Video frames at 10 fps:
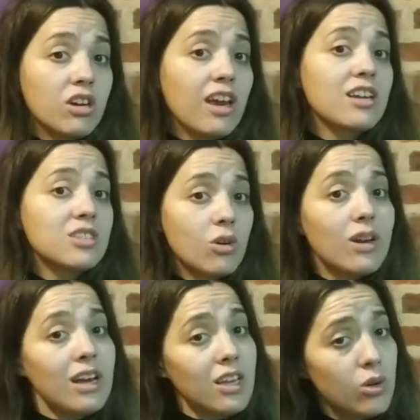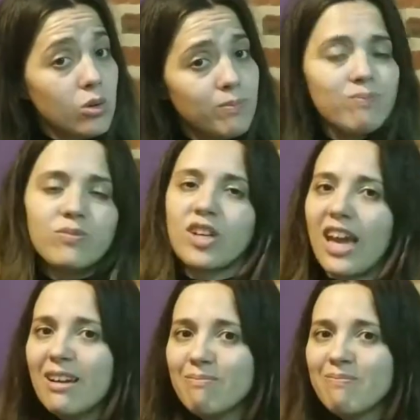okay? So can you,
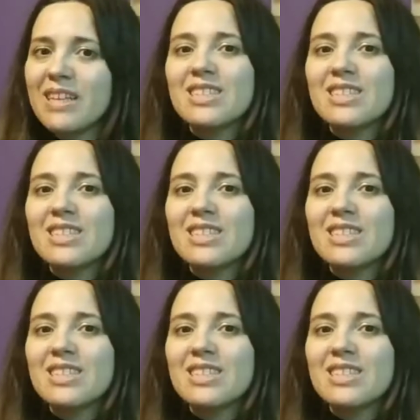okay?